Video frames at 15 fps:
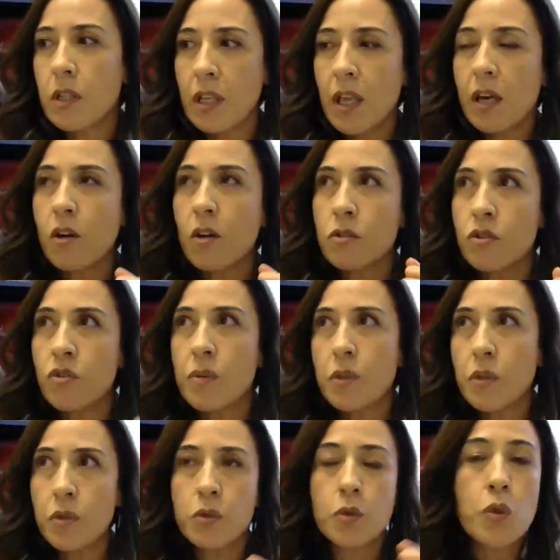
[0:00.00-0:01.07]
they
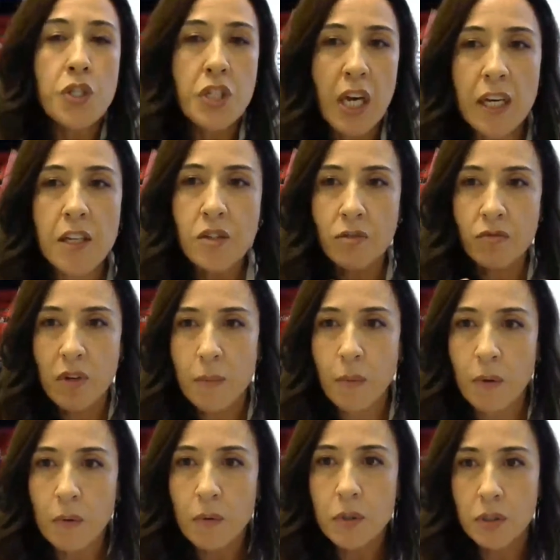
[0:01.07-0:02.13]
contributed to change and
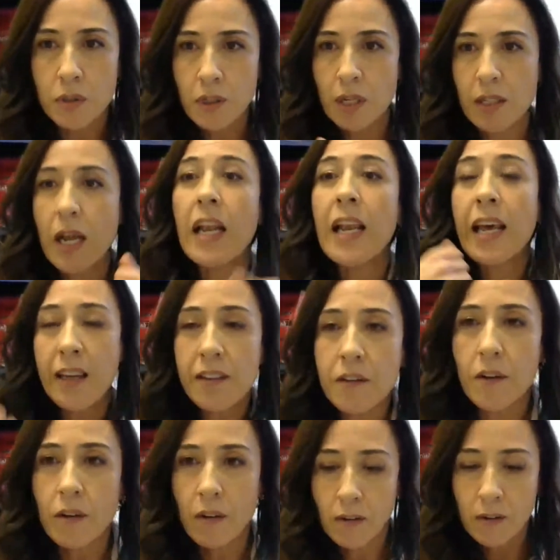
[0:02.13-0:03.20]
revolution and a
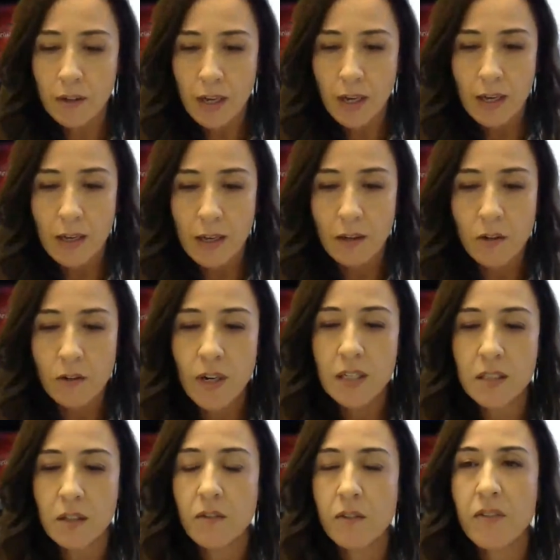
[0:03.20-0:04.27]
later
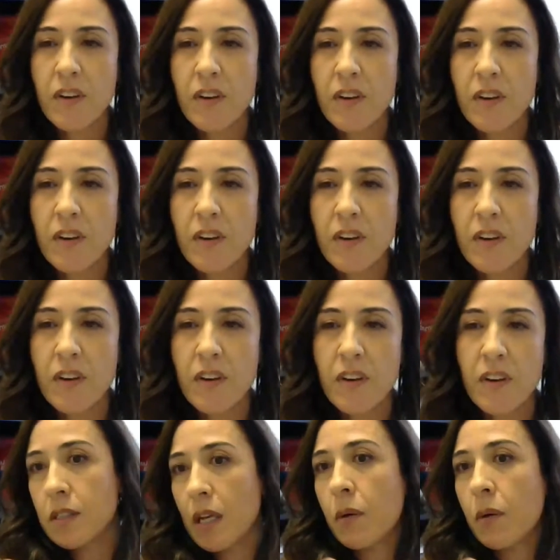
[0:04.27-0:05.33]
horizon of
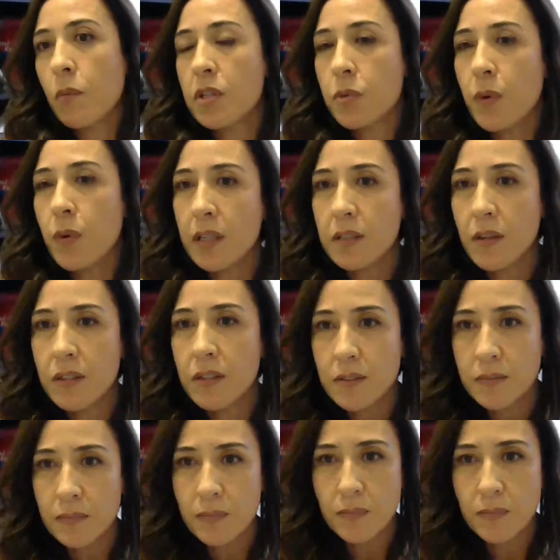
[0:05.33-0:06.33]
expectations, and in which ways?